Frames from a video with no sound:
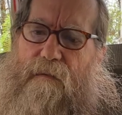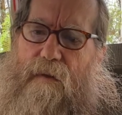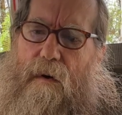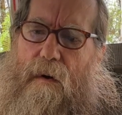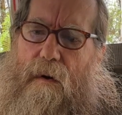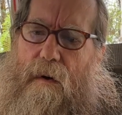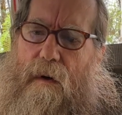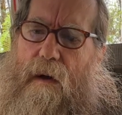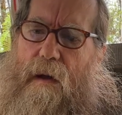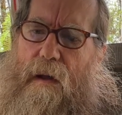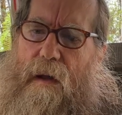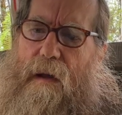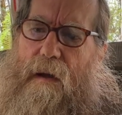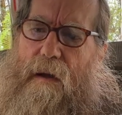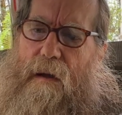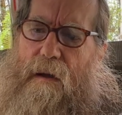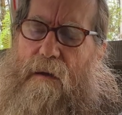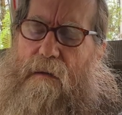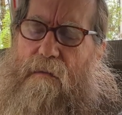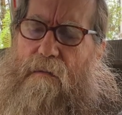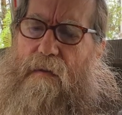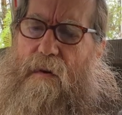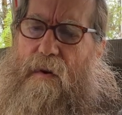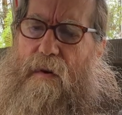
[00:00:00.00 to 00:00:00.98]
for
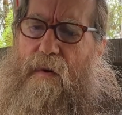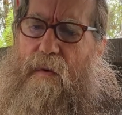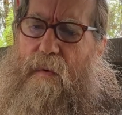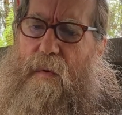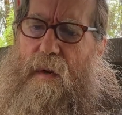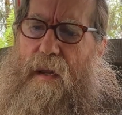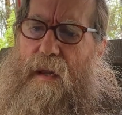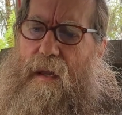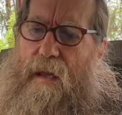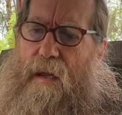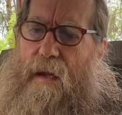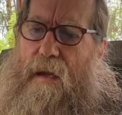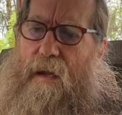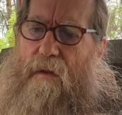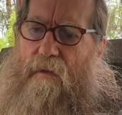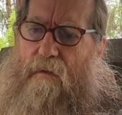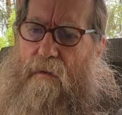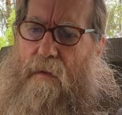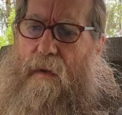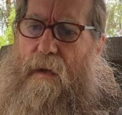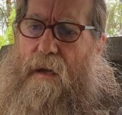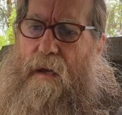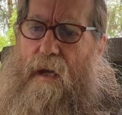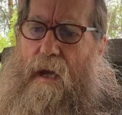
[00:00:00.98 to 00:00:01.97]
for doing
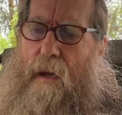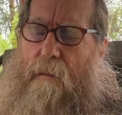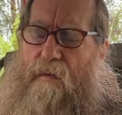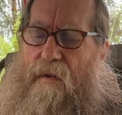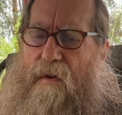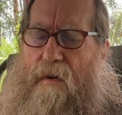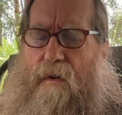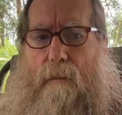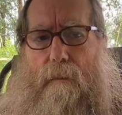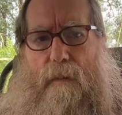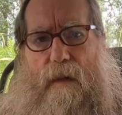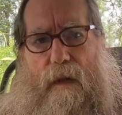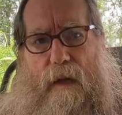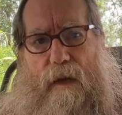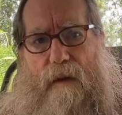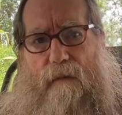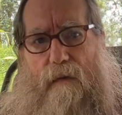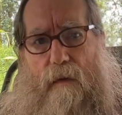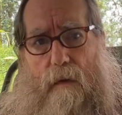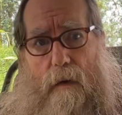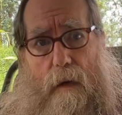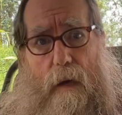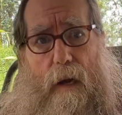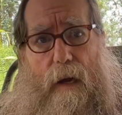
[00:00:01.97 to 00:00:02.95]
things really comes into play
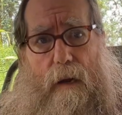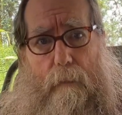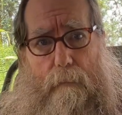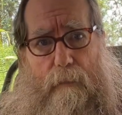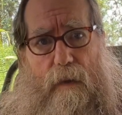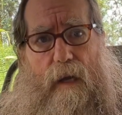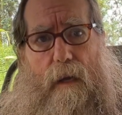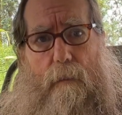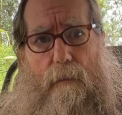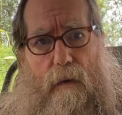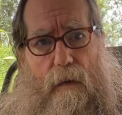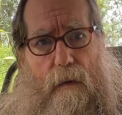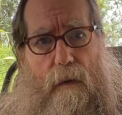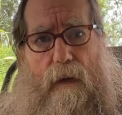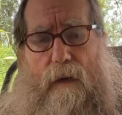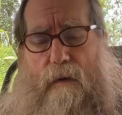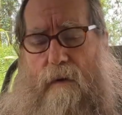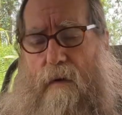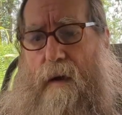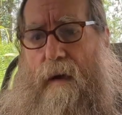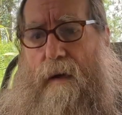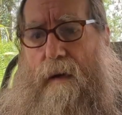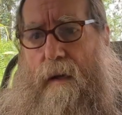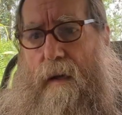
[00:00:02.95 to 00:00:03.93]
for a lot of people. They're
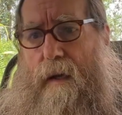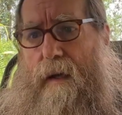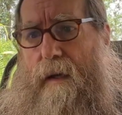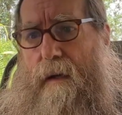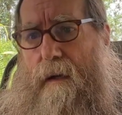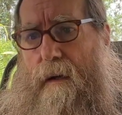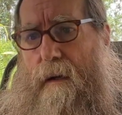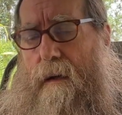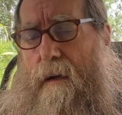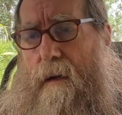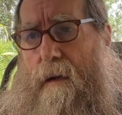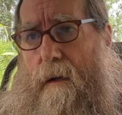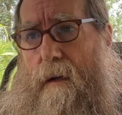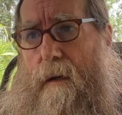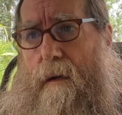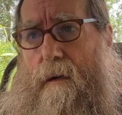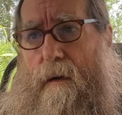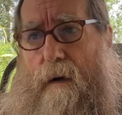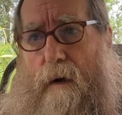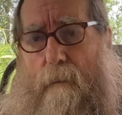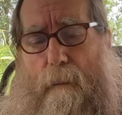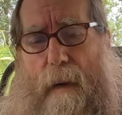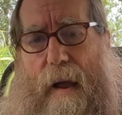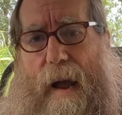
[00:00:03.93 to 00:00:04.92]
trying to get
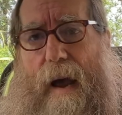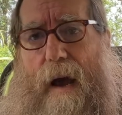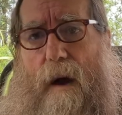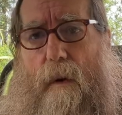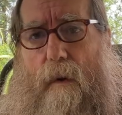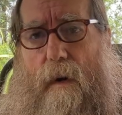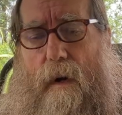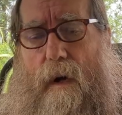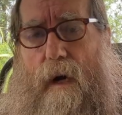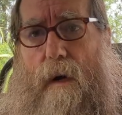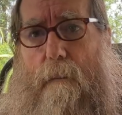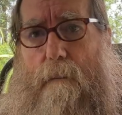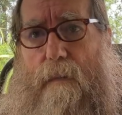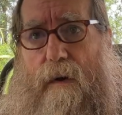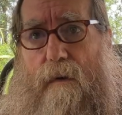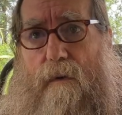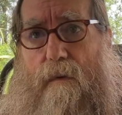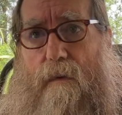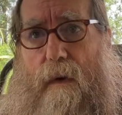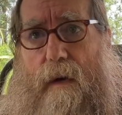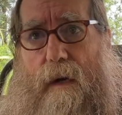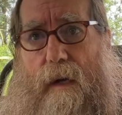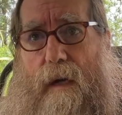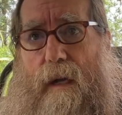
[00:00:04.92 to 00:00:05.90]
their power up
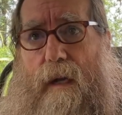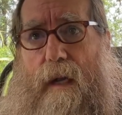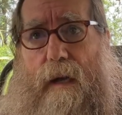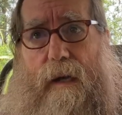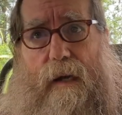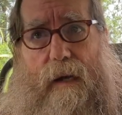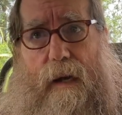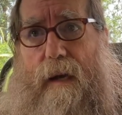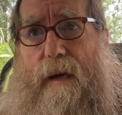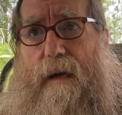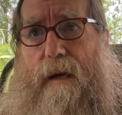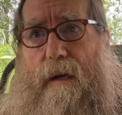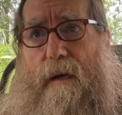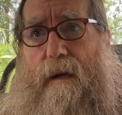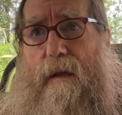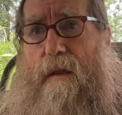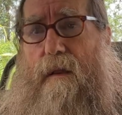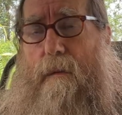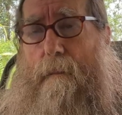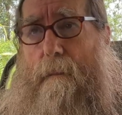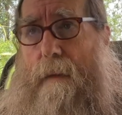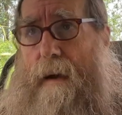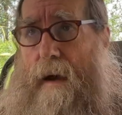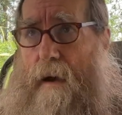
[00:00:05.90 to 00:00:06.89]
and running like I did
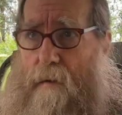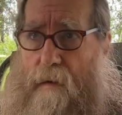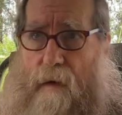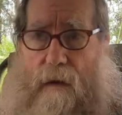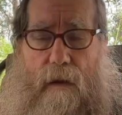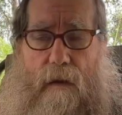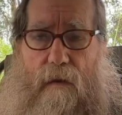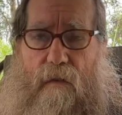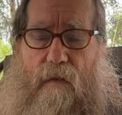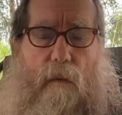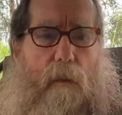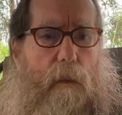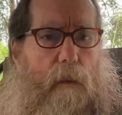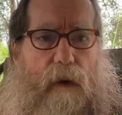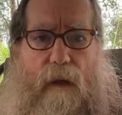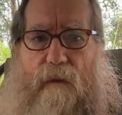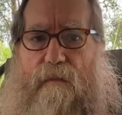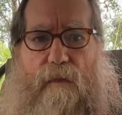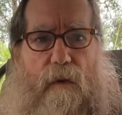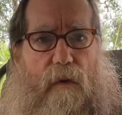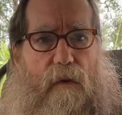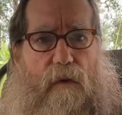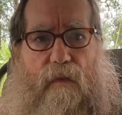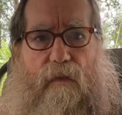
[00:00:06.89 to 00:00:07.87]
in the mountains. When I
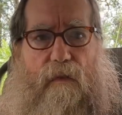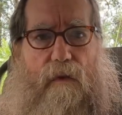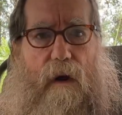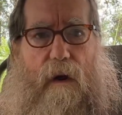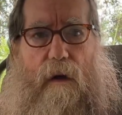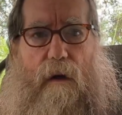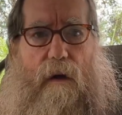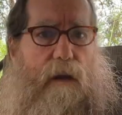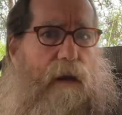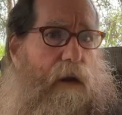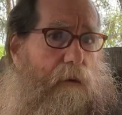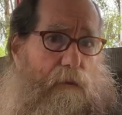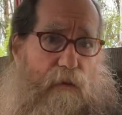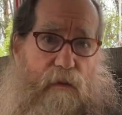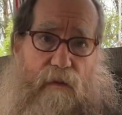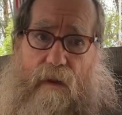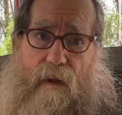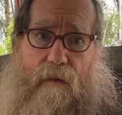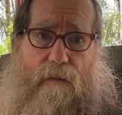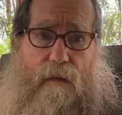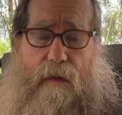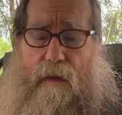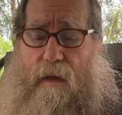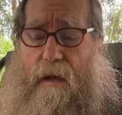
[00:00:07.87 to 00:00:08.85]
first started, I was
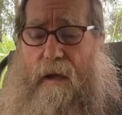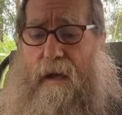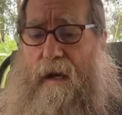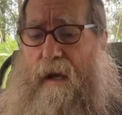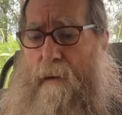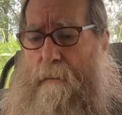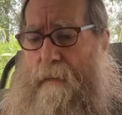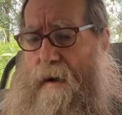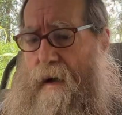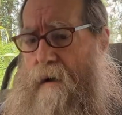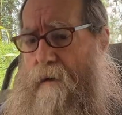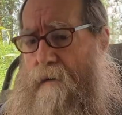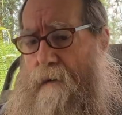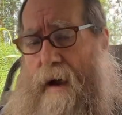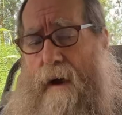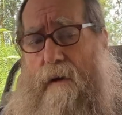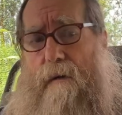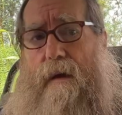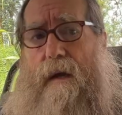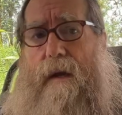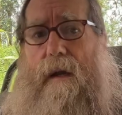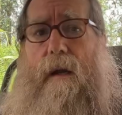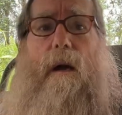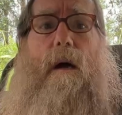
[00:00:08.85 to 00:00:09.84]
never thinking about
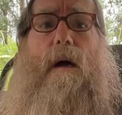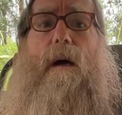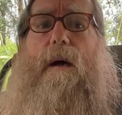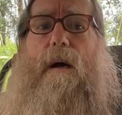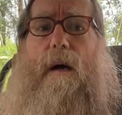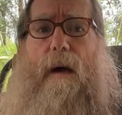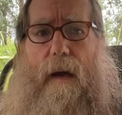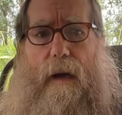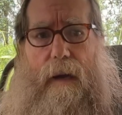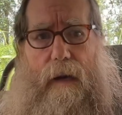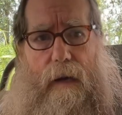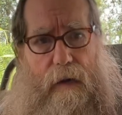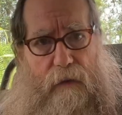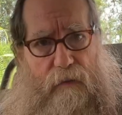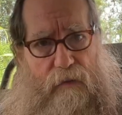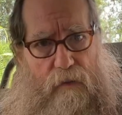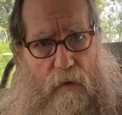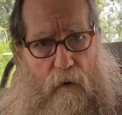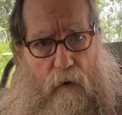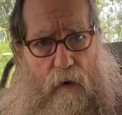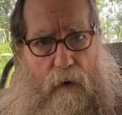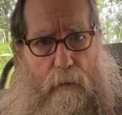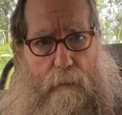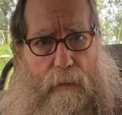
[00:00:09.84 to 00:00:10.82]
grounding. I had a
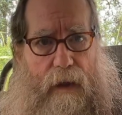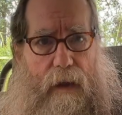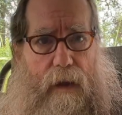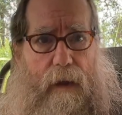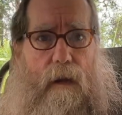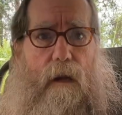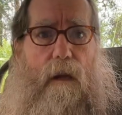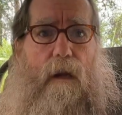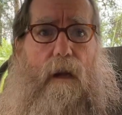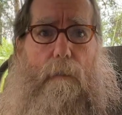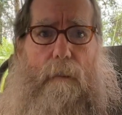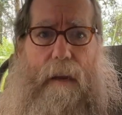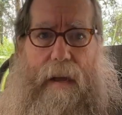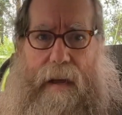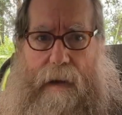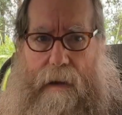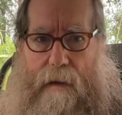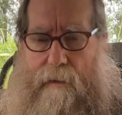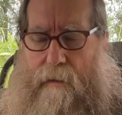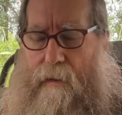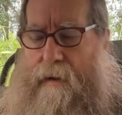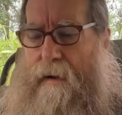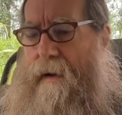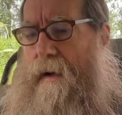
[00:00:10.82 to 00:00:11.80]
solar panel, a
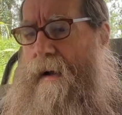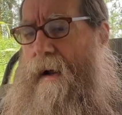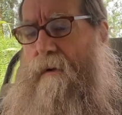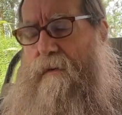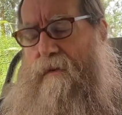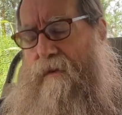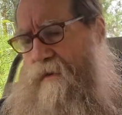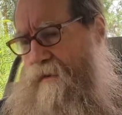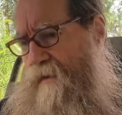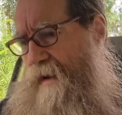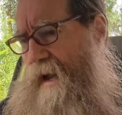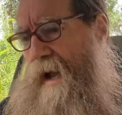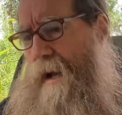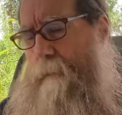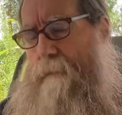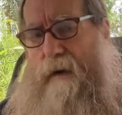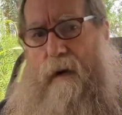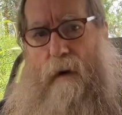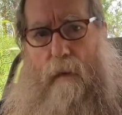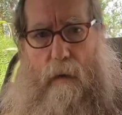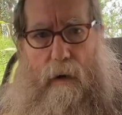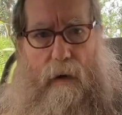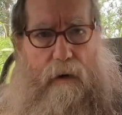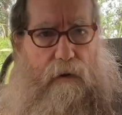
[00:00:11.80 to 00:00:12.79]
battery, and I was just
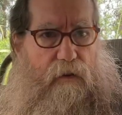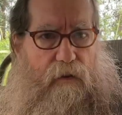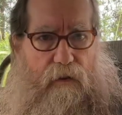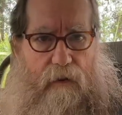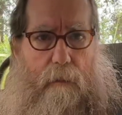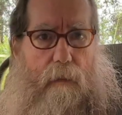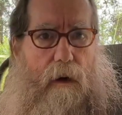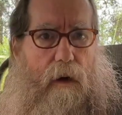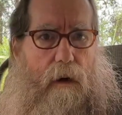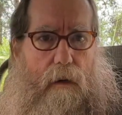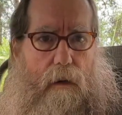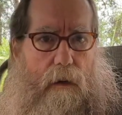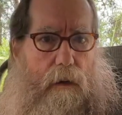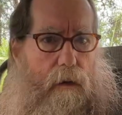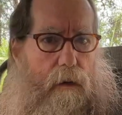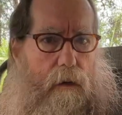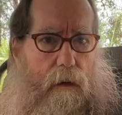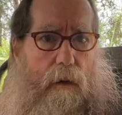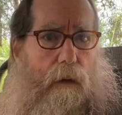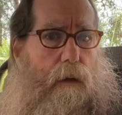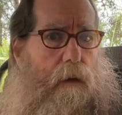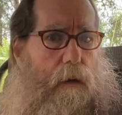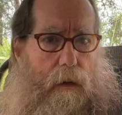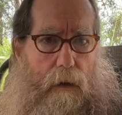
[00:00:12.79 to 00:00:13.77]
happy to watch a small
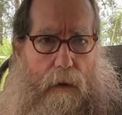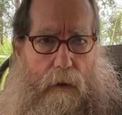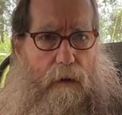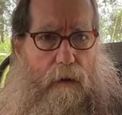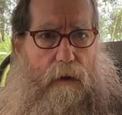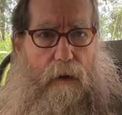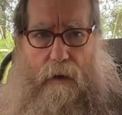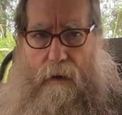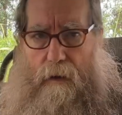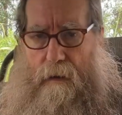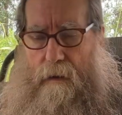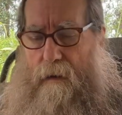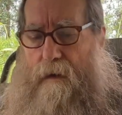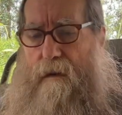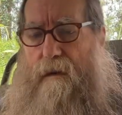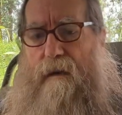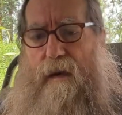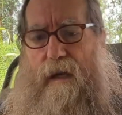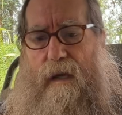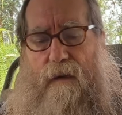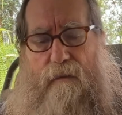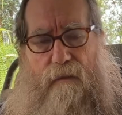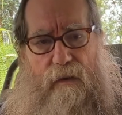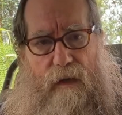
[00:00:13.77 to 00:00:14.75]
little the
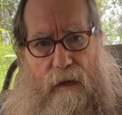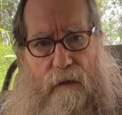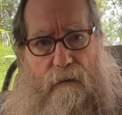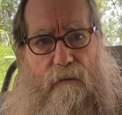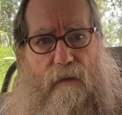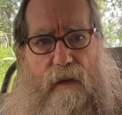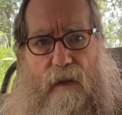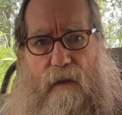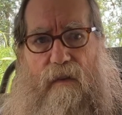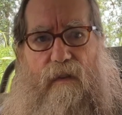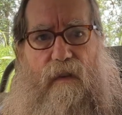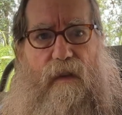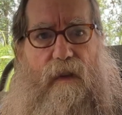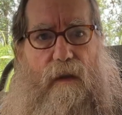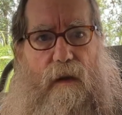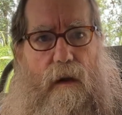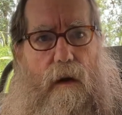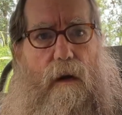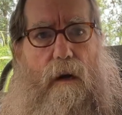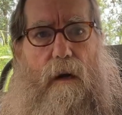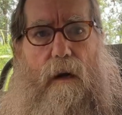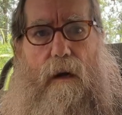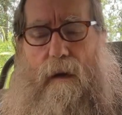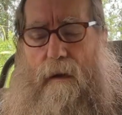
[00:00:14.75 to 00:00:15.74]
TV and
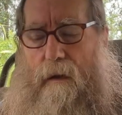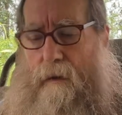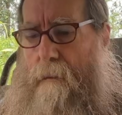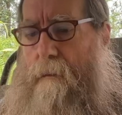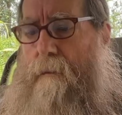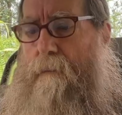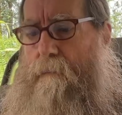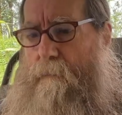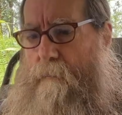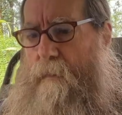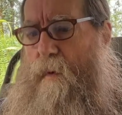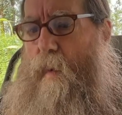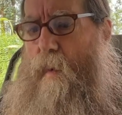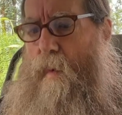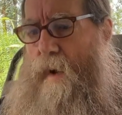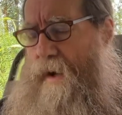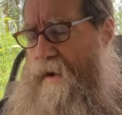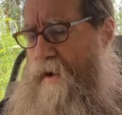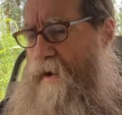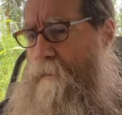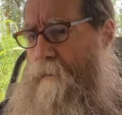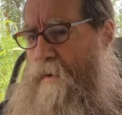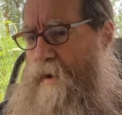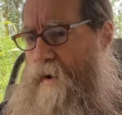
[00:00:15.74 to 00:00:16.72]
VCR to
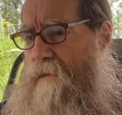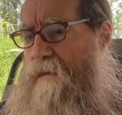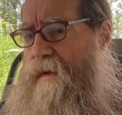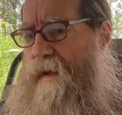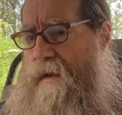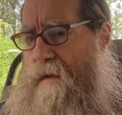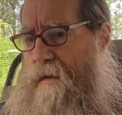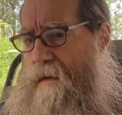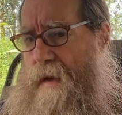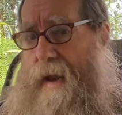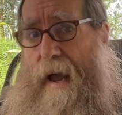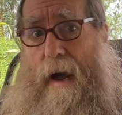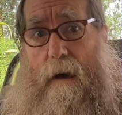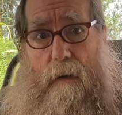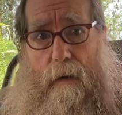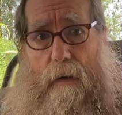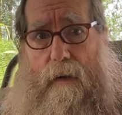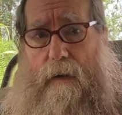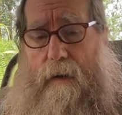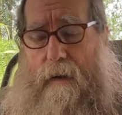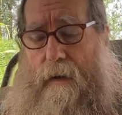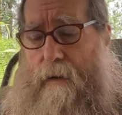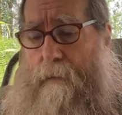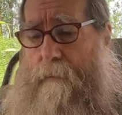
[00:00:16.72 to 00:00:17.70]
watch a movie now
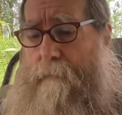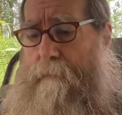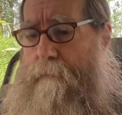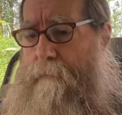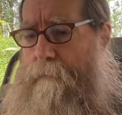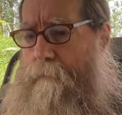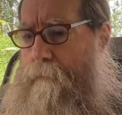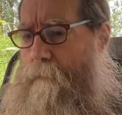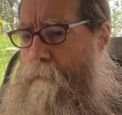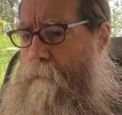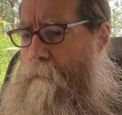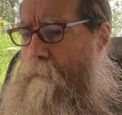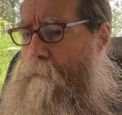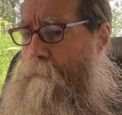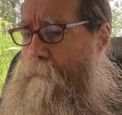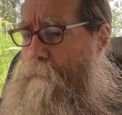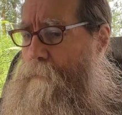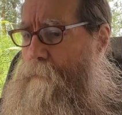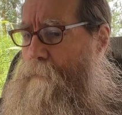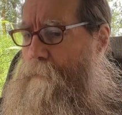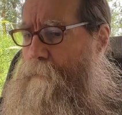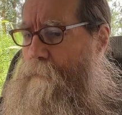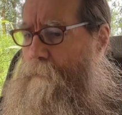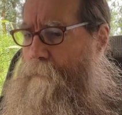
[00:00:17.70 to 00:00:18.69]
and
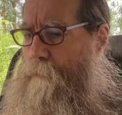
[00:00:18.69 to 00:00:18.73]
then.